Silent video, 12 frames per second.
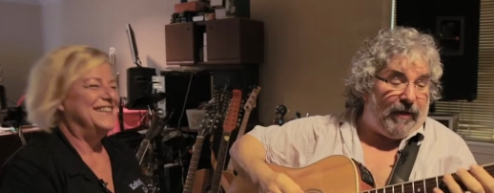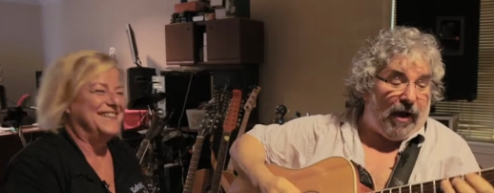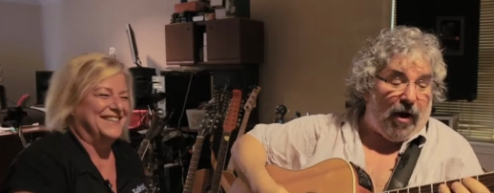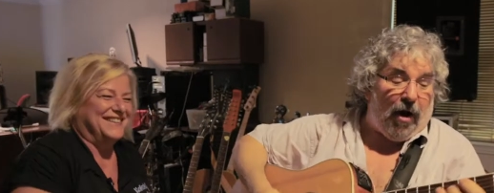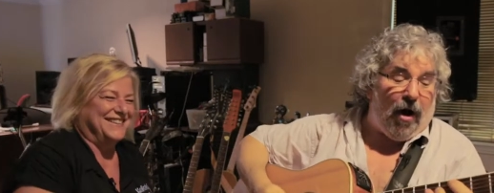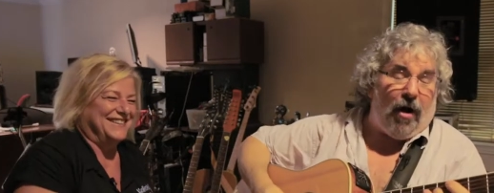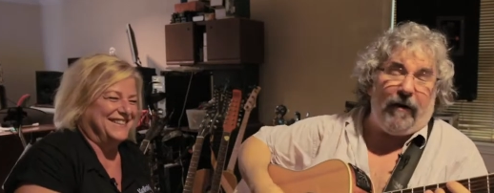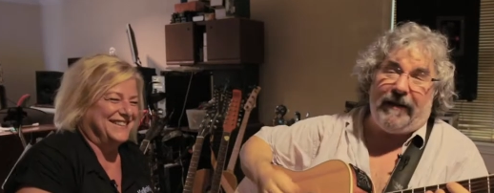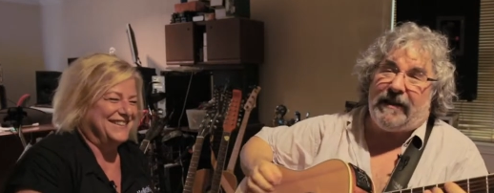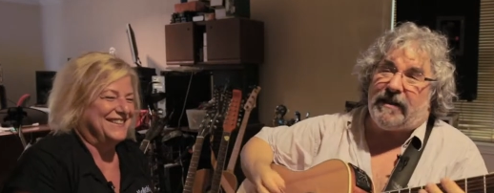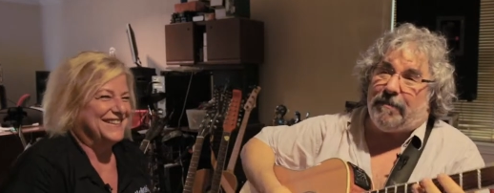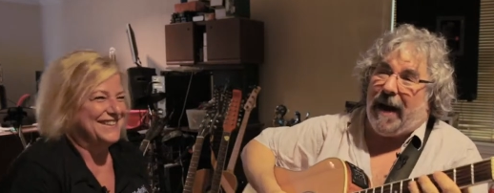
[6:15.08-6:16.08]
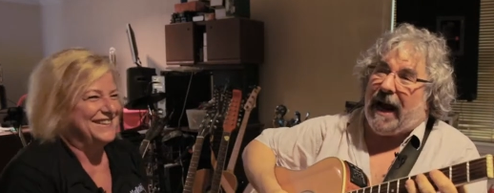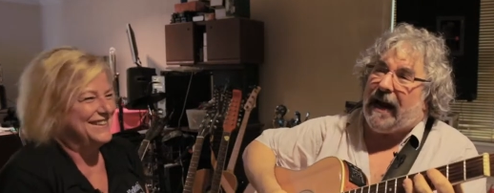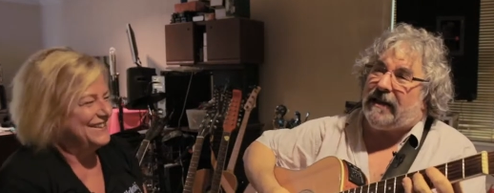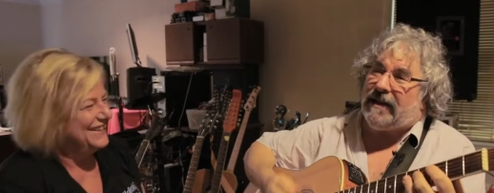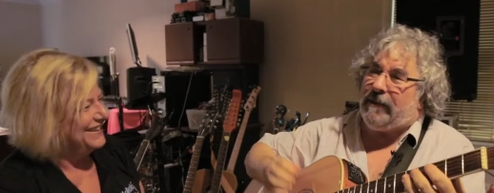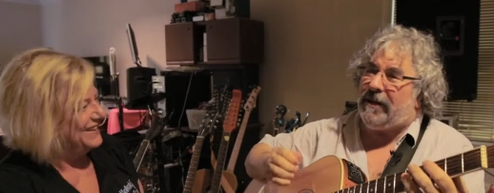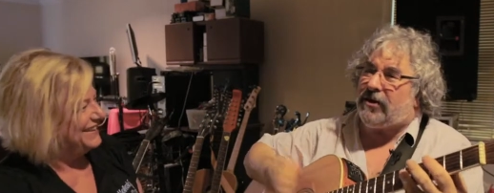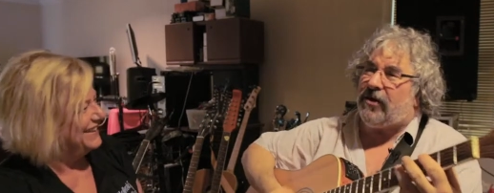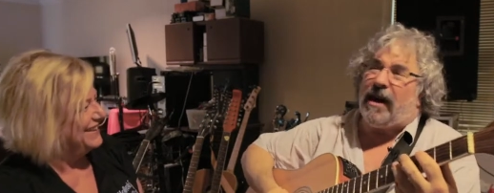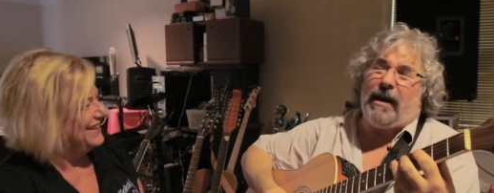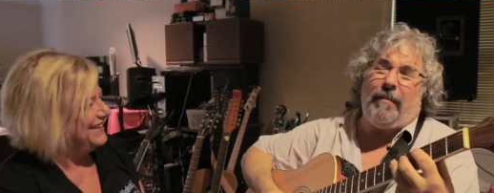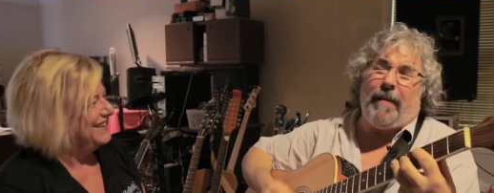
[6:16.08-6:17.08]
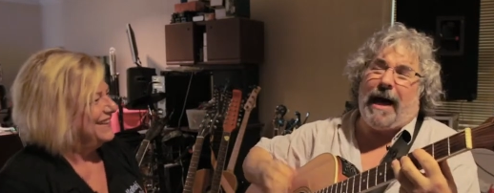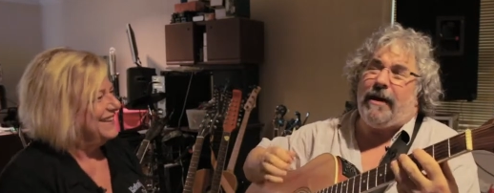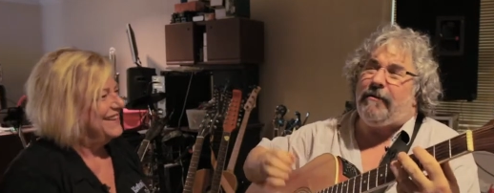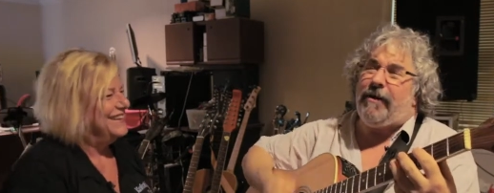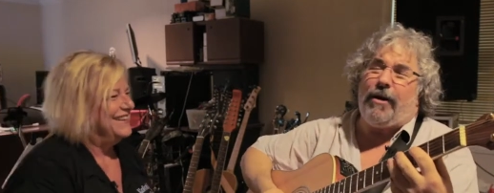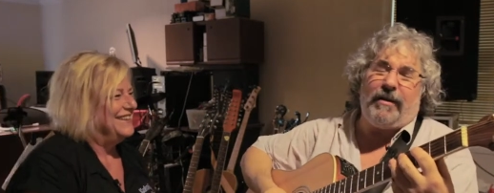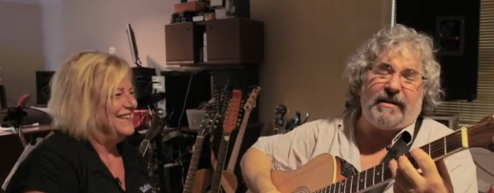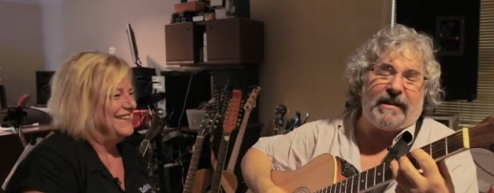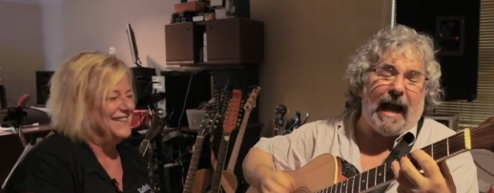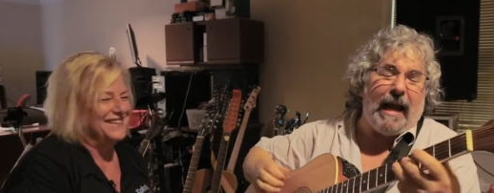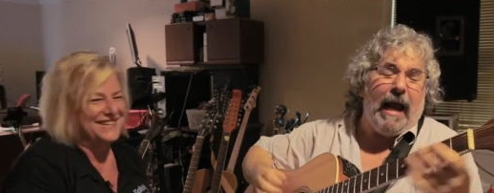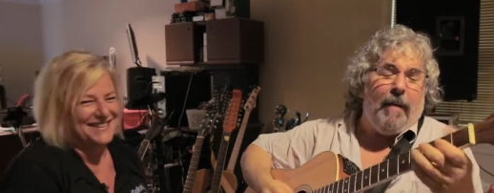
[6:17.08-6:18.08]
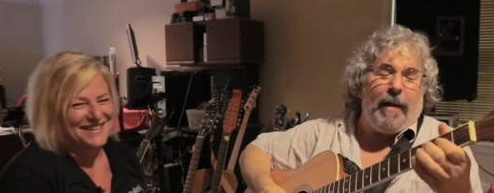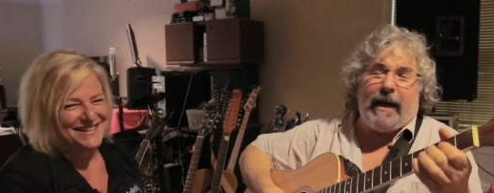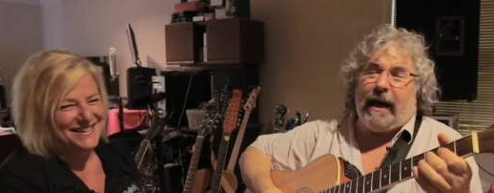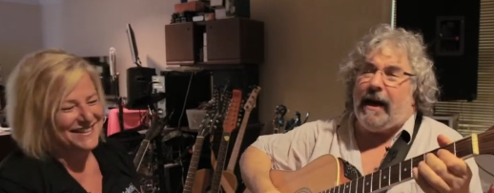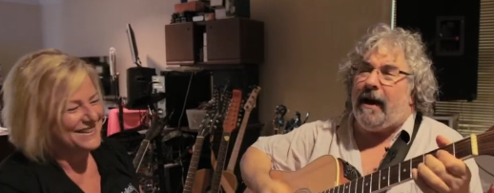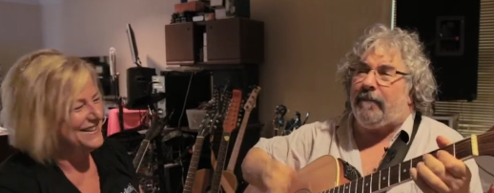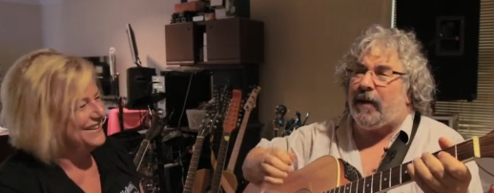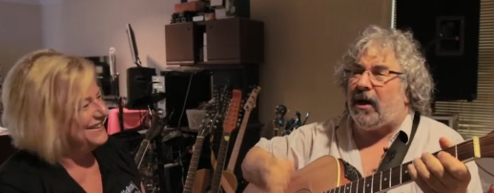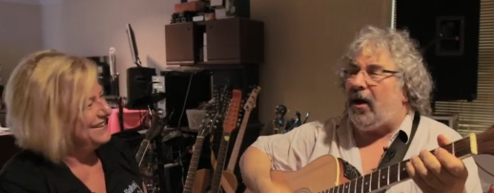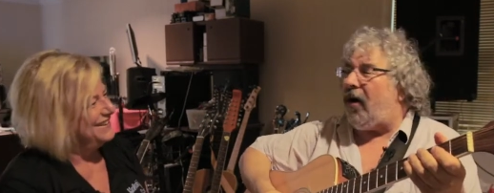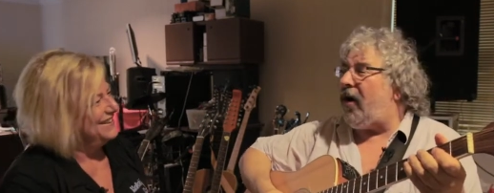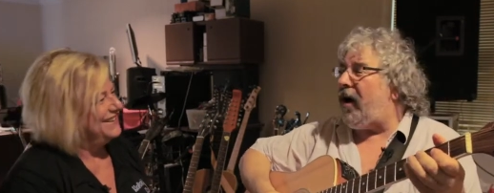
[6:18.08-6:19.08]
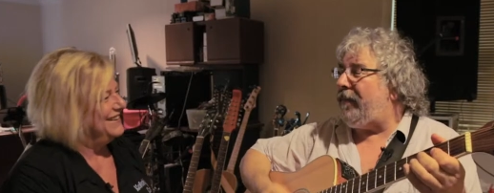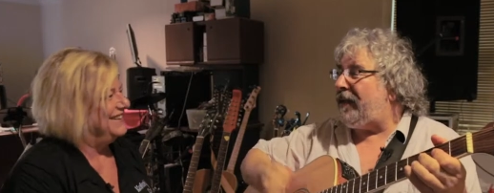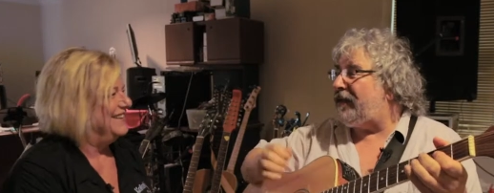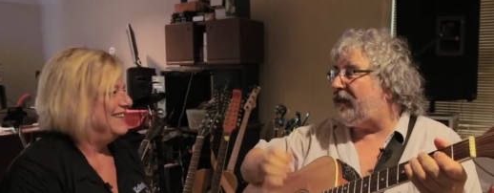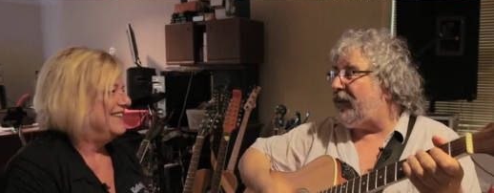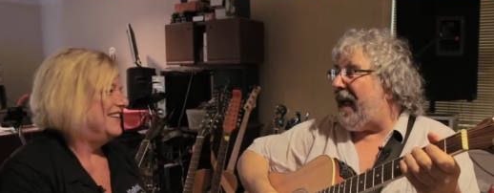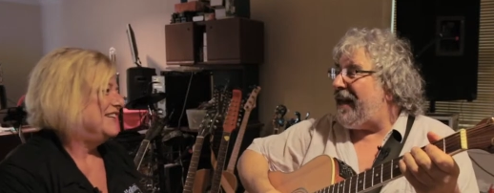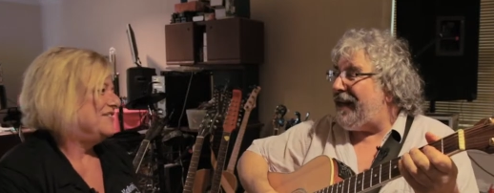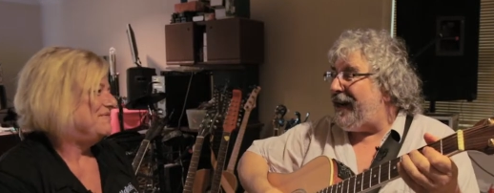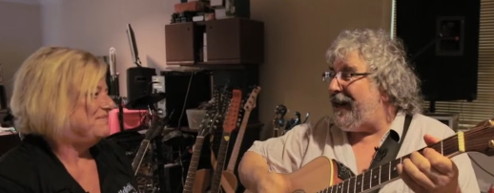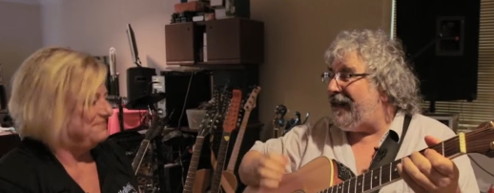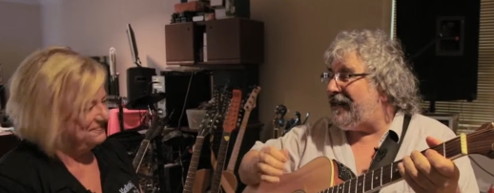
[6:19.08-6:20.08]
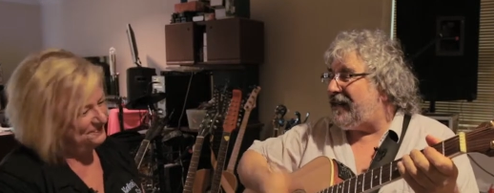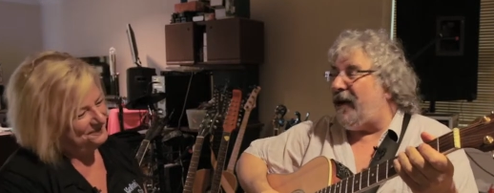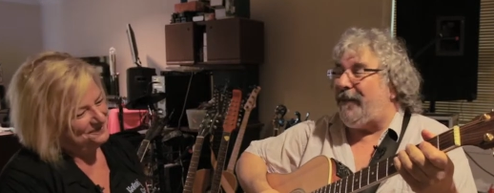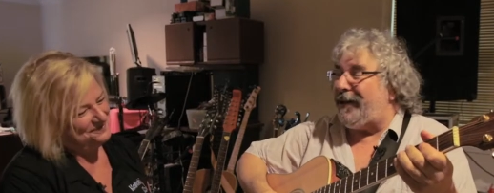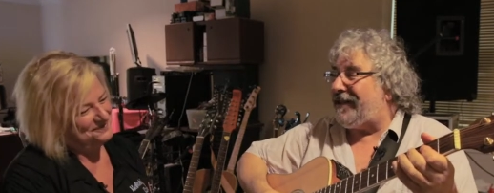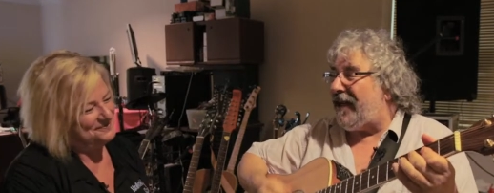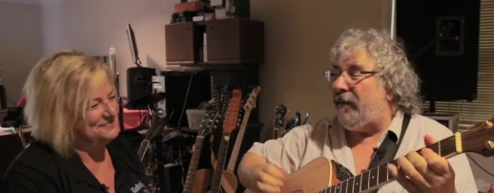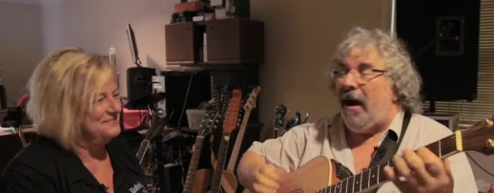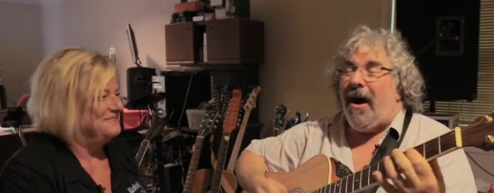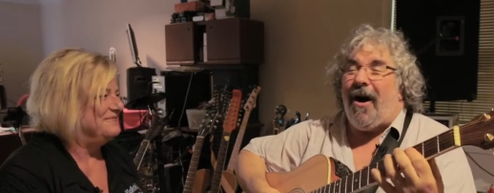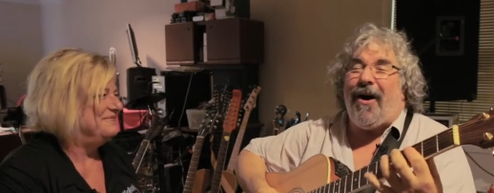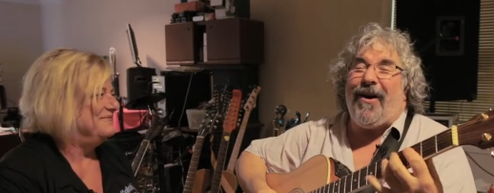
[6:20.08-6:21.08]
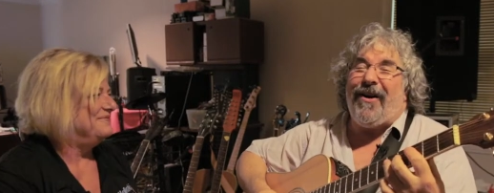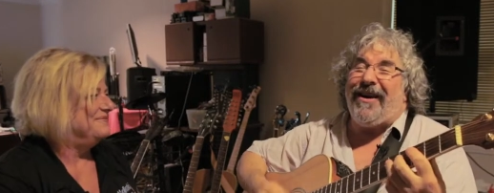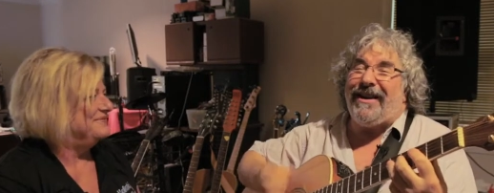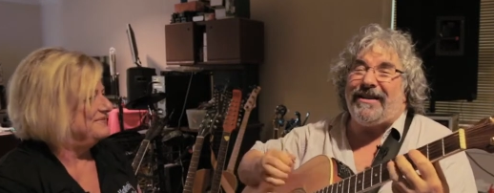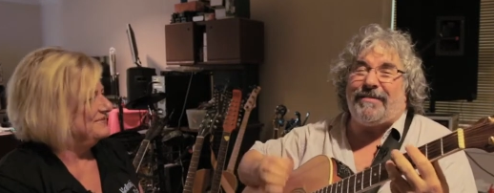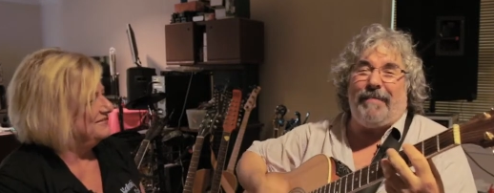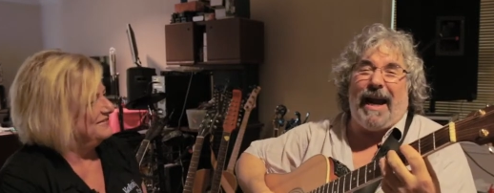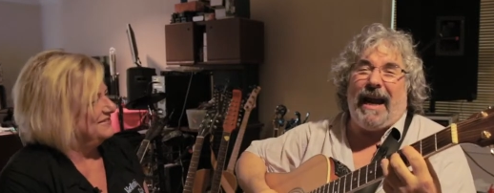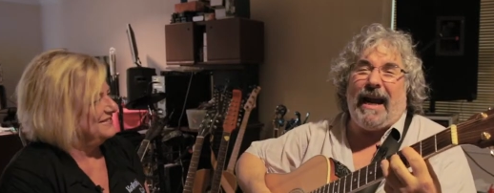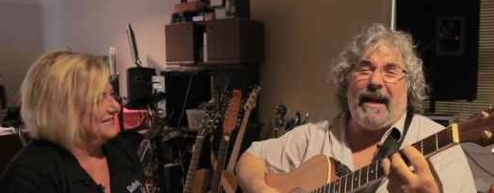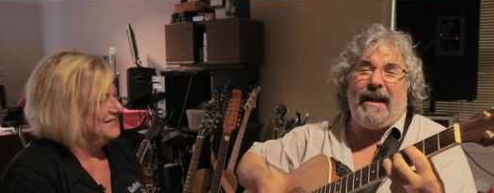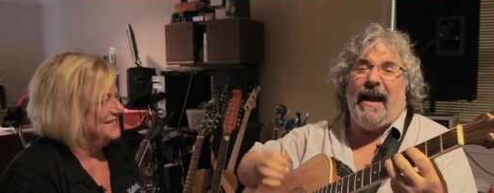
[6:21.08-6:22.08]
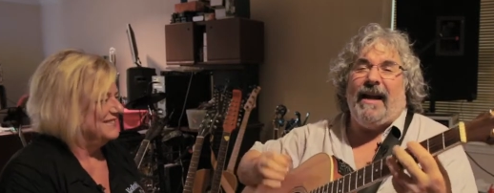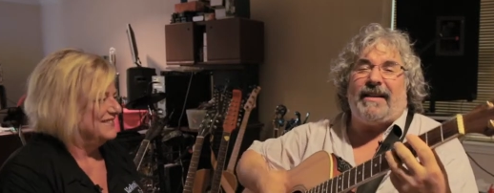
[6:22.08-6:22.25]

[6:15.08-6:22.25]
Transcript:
Speaker 1: the orange man. See me struggling by the roadside, picking up the garbage, sweating in the summertime. Orange man.